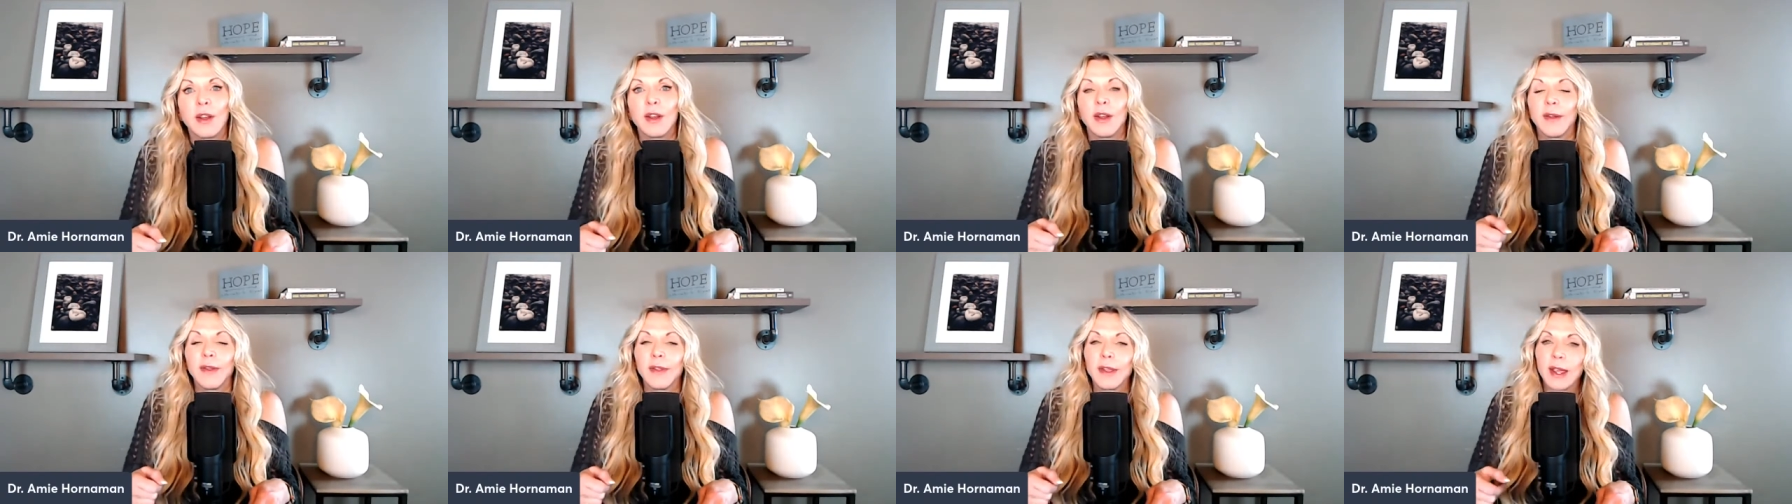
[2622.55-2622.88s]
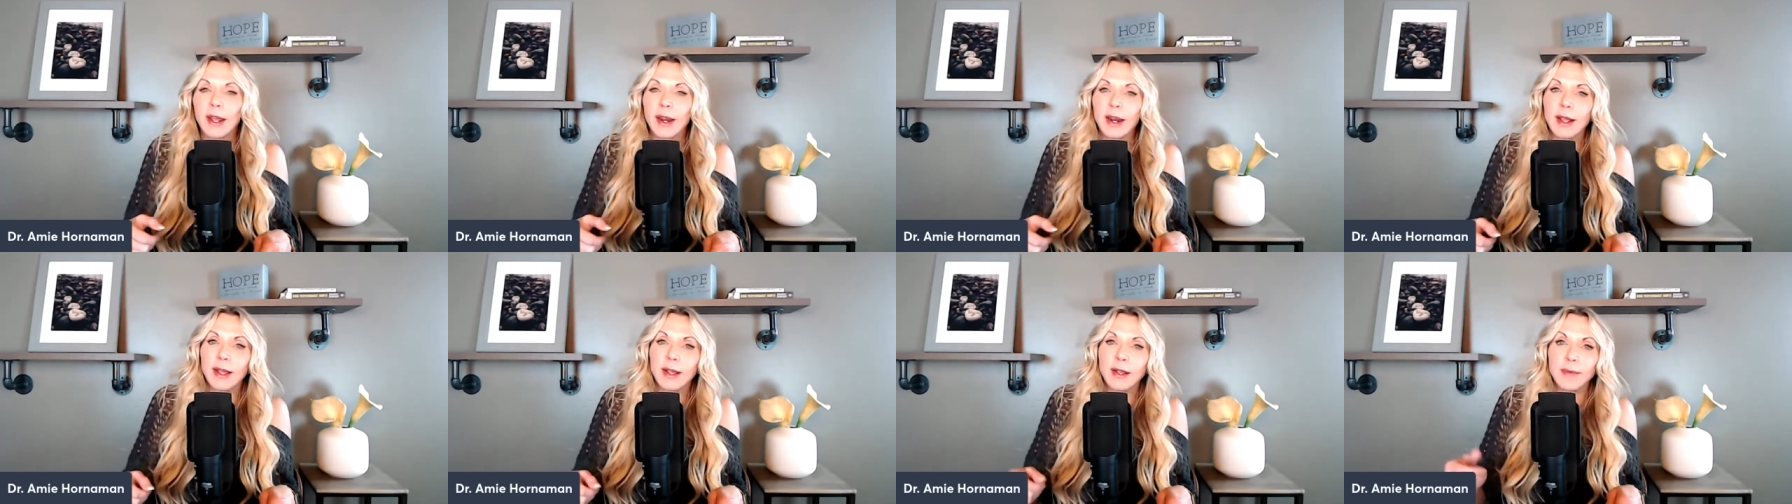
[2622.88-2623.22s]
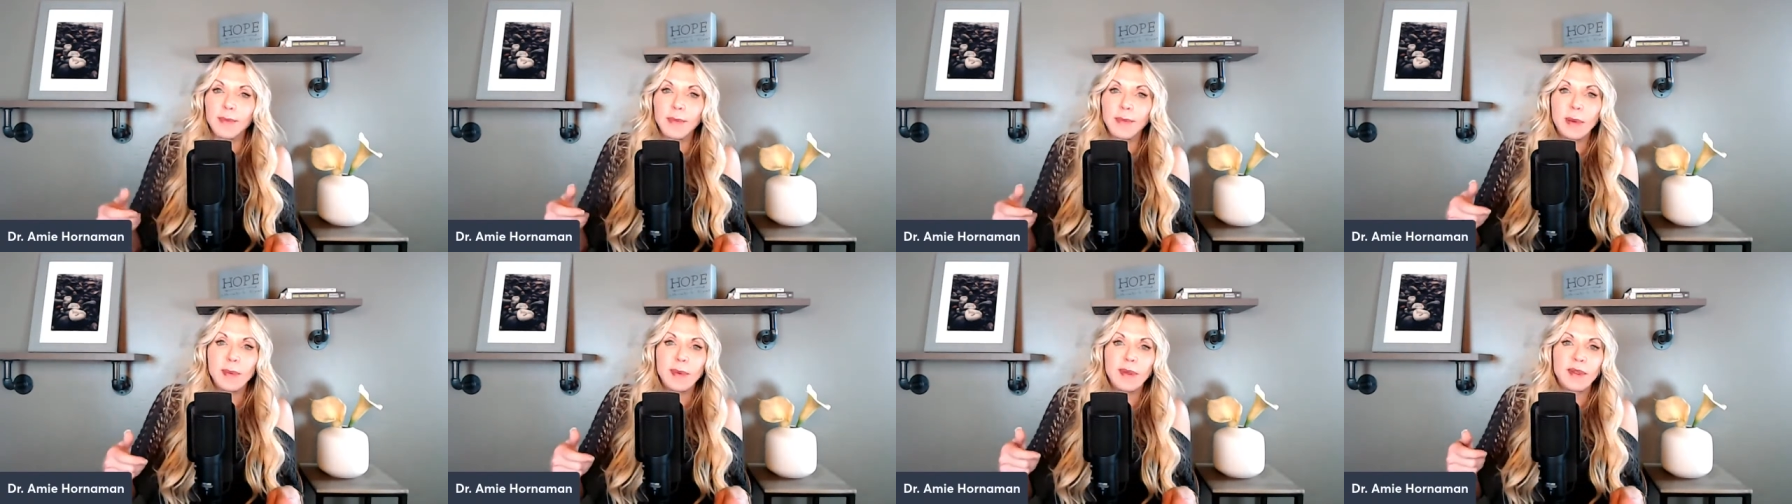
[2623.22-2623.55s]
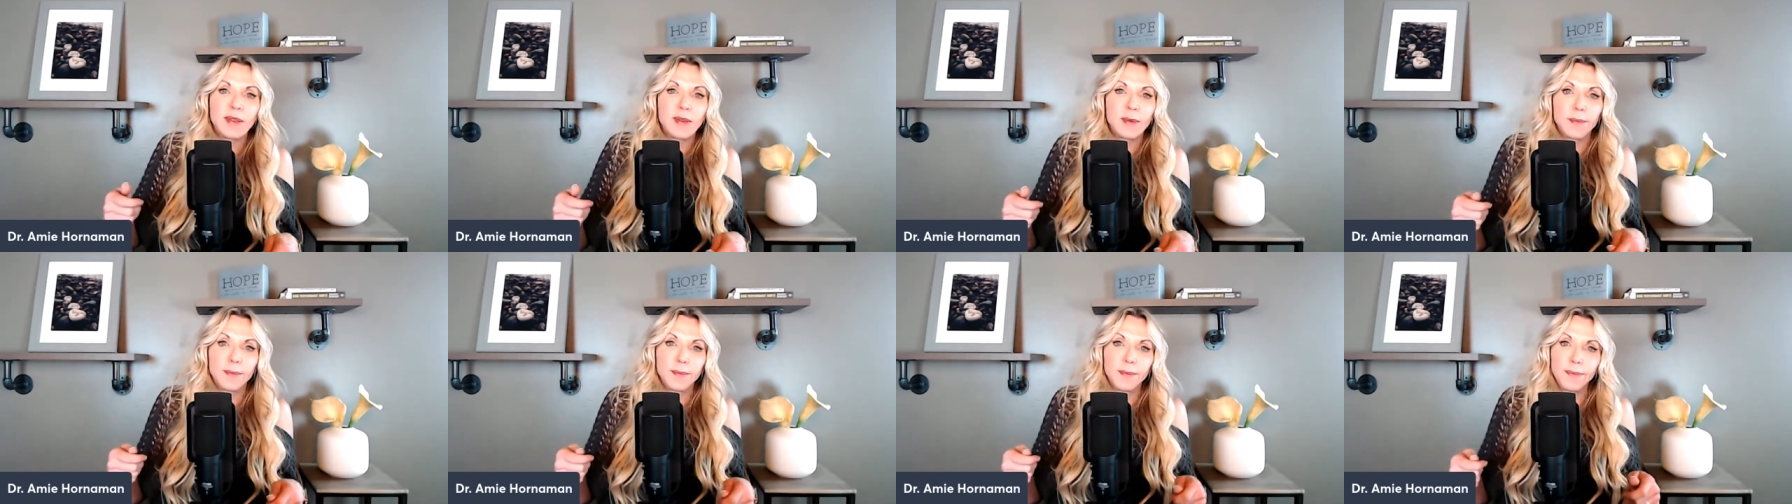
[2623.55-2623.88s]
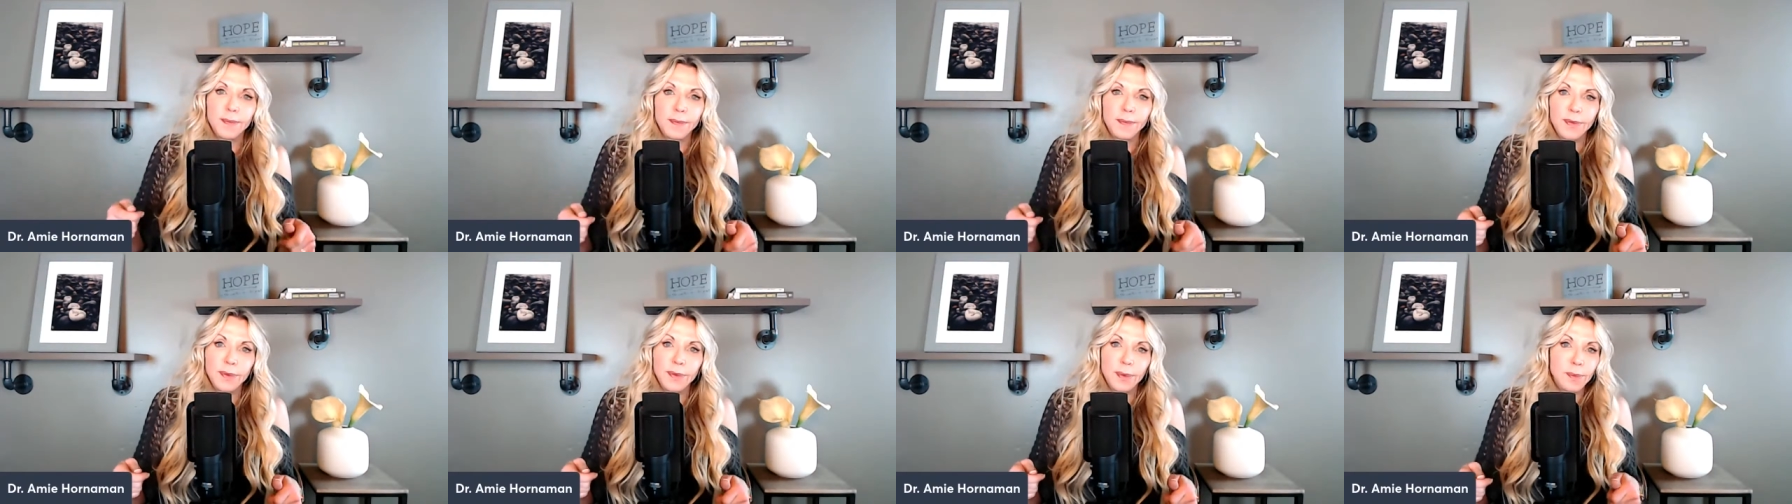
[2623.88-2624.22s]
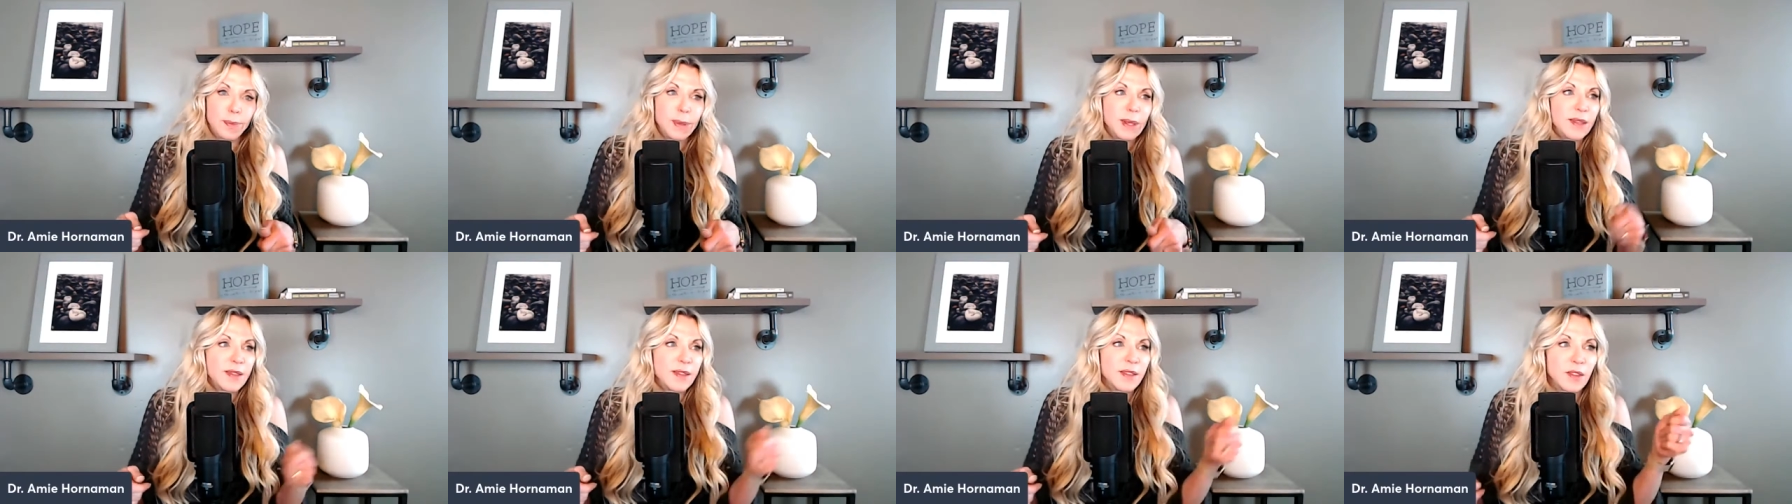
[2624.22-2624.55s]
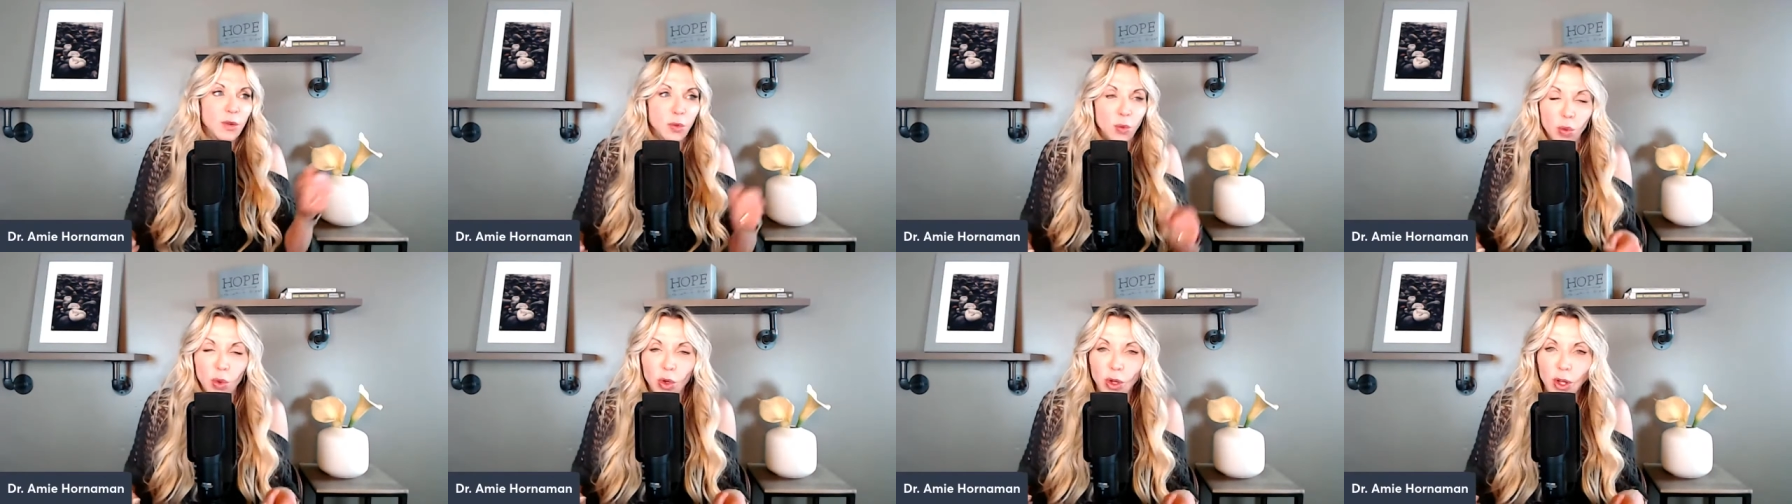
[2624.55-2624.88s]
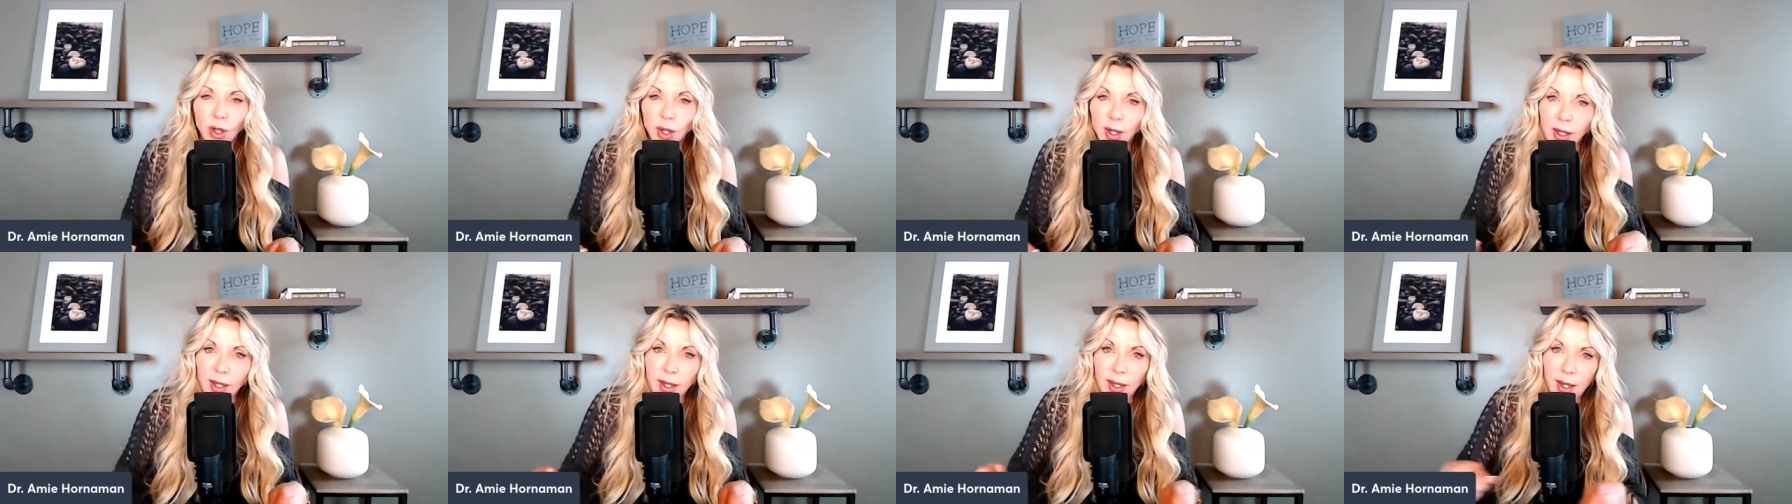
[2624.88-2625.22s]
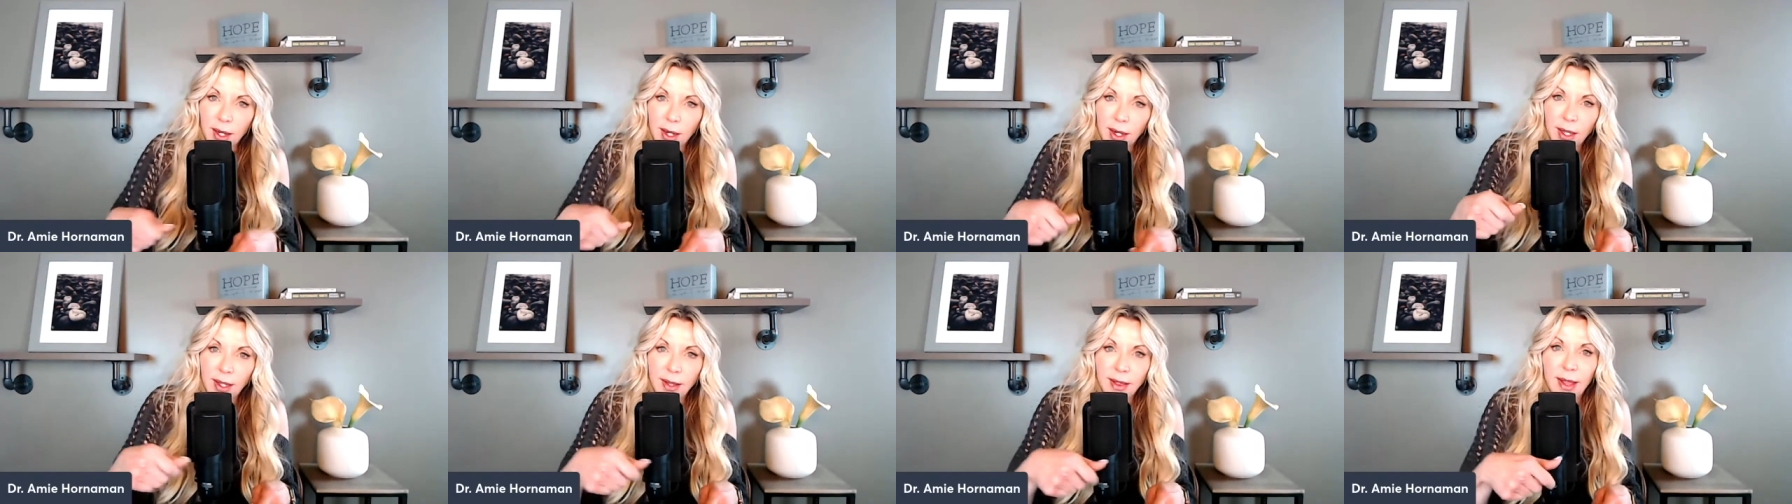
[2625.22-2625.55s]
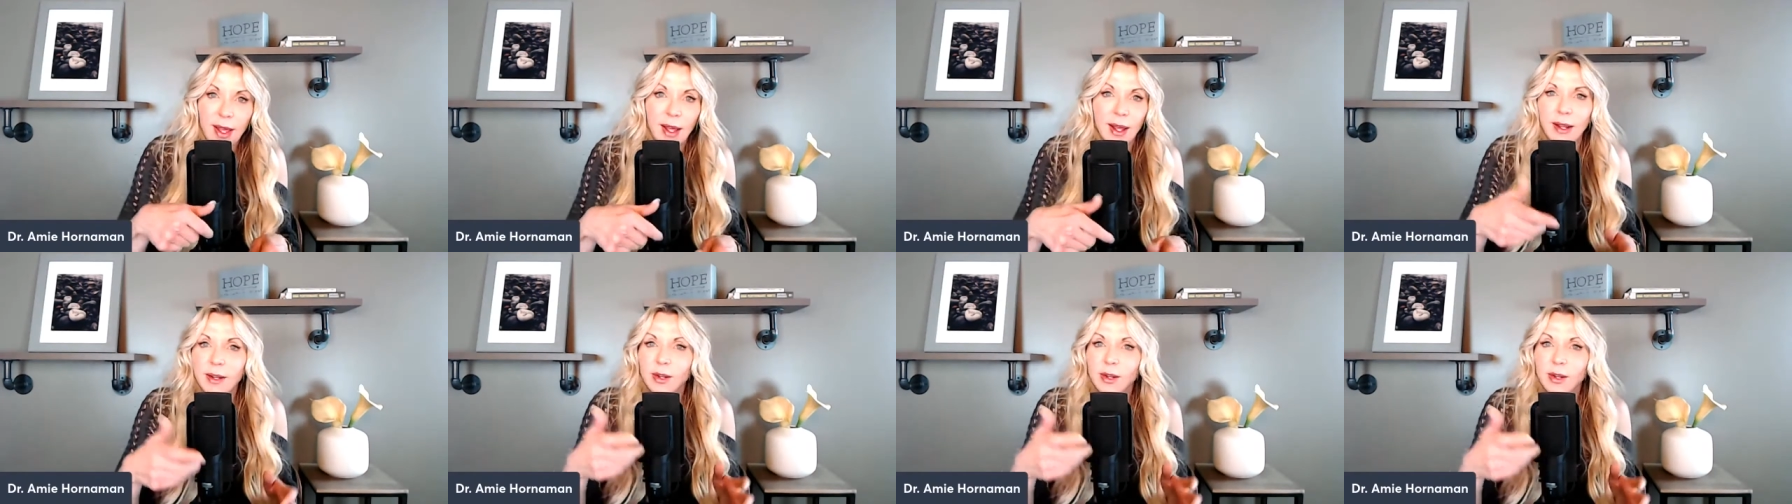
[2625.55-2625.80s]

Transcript: and you got to get maybe some some pieces of wood, and you got to get that.